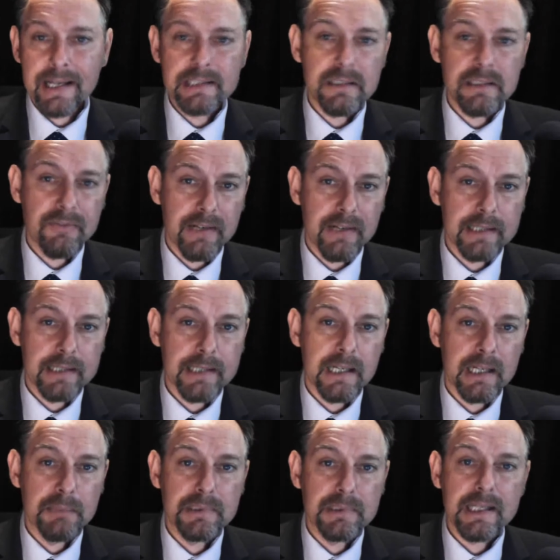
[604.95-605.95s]
interferes
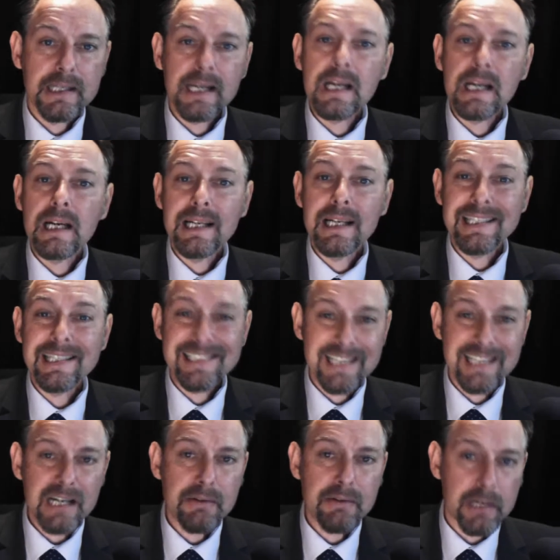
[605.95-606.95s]
in a particularly
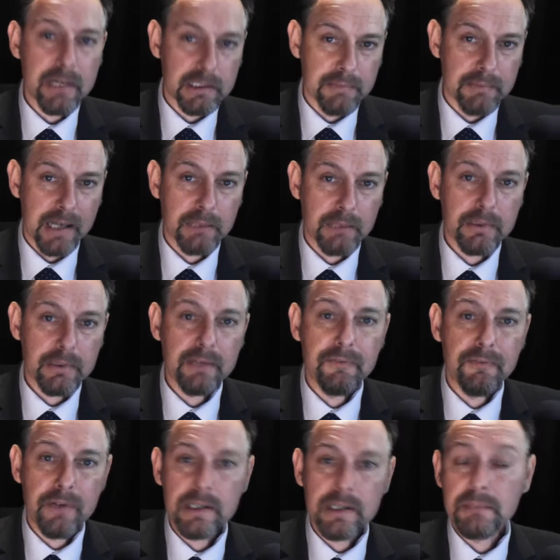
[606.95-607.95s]
serious manner with the
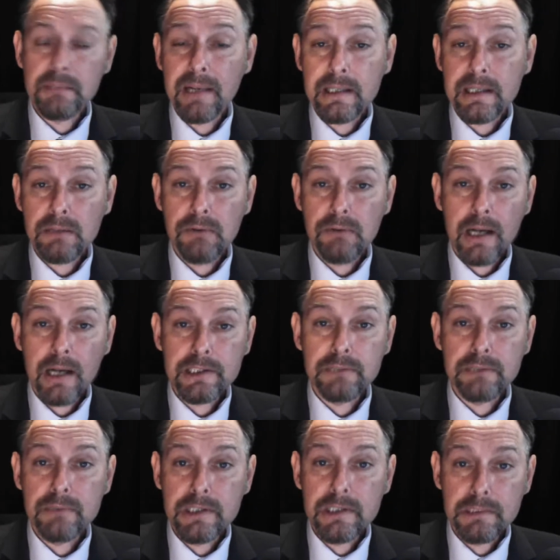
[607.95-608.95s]
fundamental rights
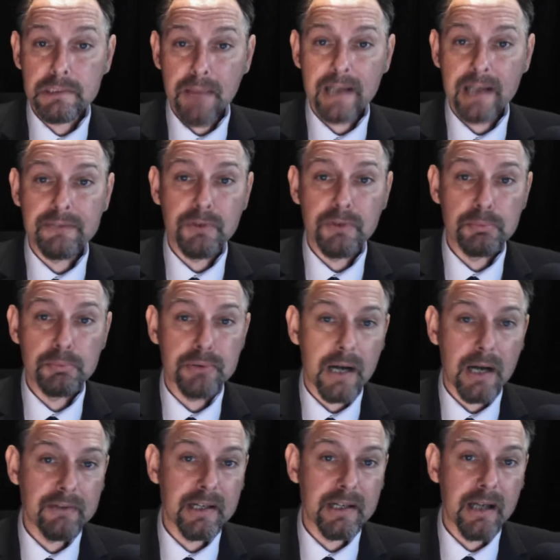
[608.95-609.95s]
to respect for
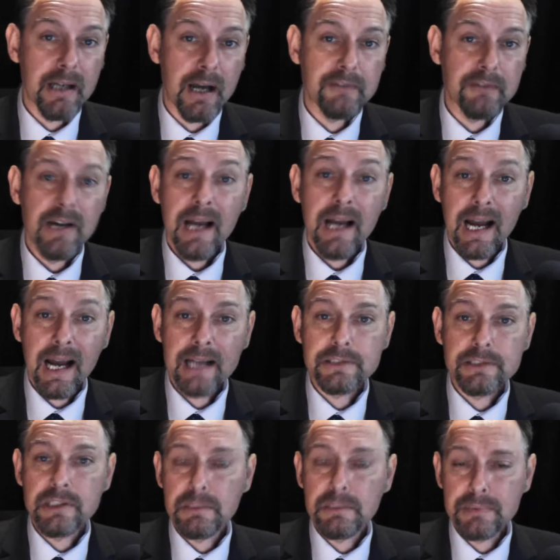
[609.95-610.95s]
private life
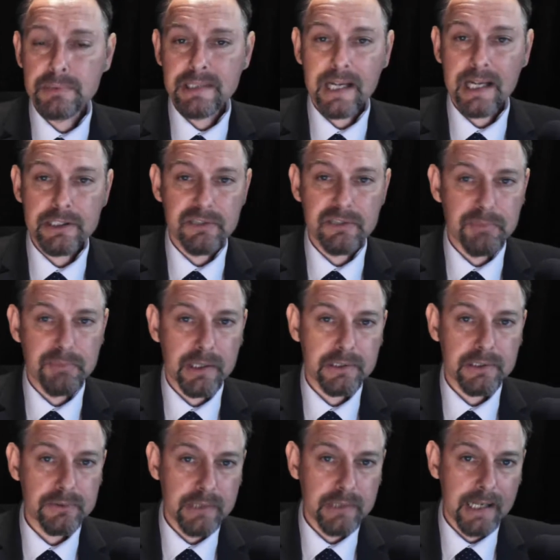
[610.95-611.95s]
and to the protection of
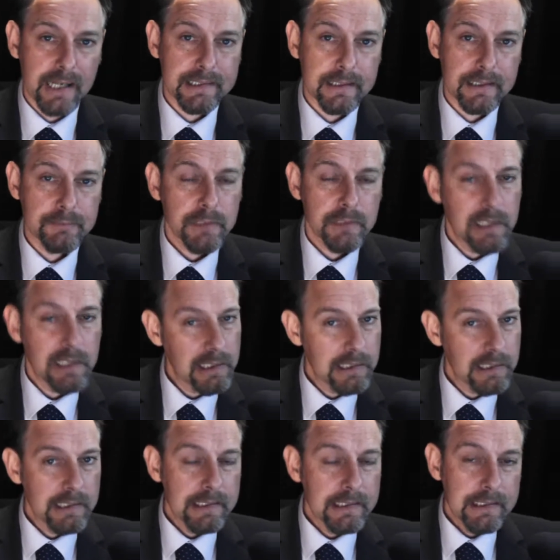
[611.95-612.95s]
personal data.
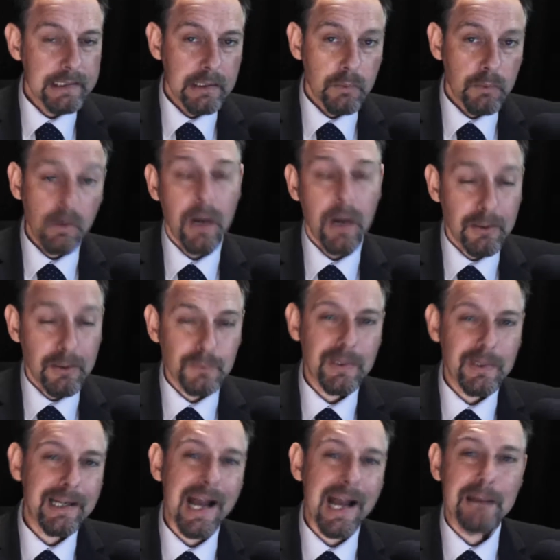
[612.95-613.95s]

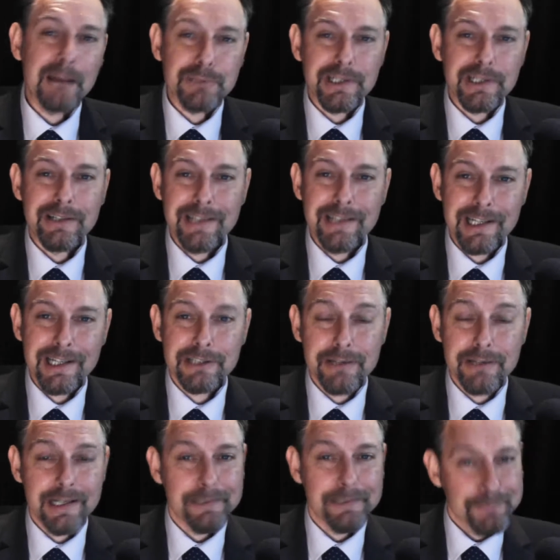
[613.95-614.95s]
Well, we absolutely
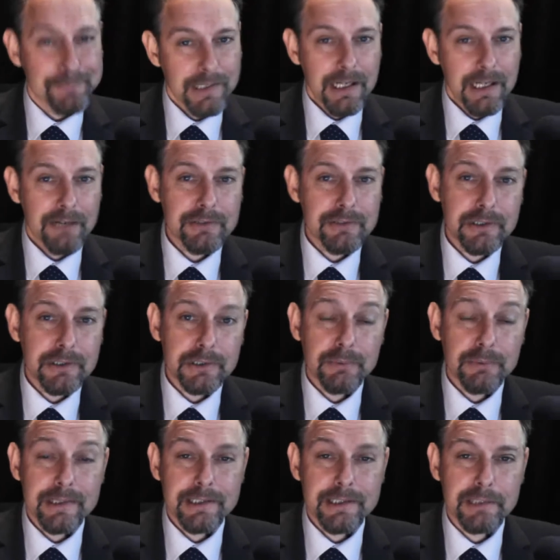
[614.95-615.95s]
agree. Of
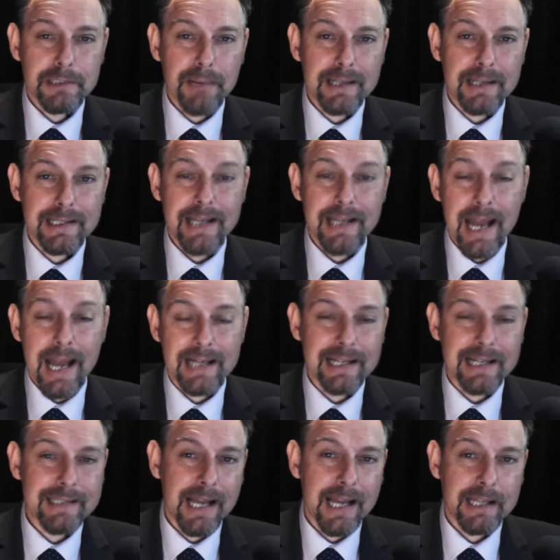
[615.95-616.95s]
course, we suspect the
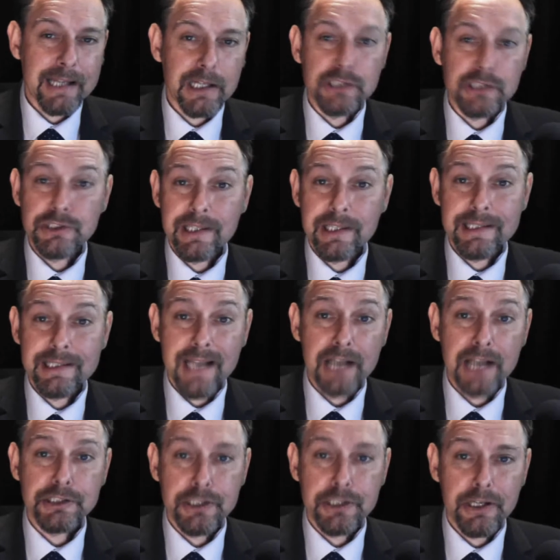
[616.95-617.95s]
NSA and
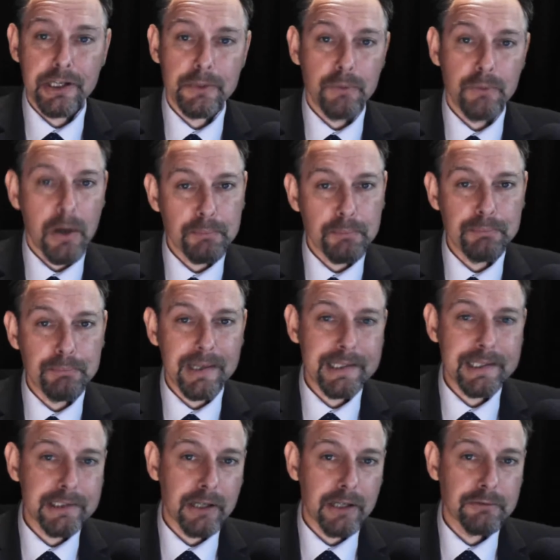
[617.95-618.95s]
GCHQ won't
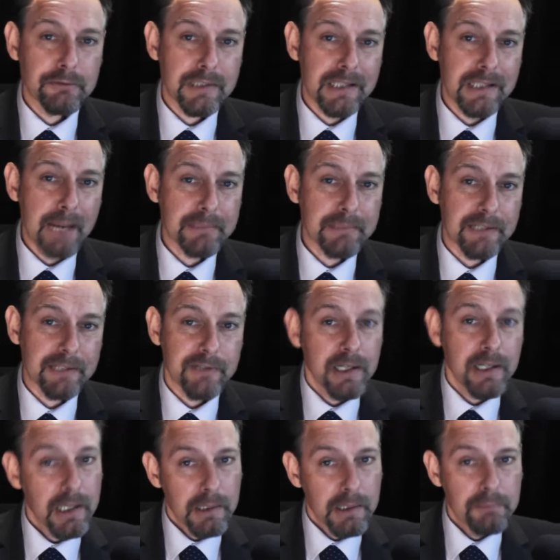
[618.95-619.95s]
be so
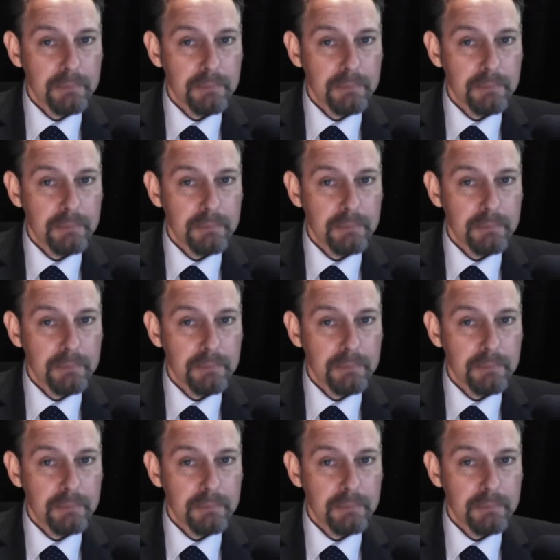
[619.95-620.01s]
receptive.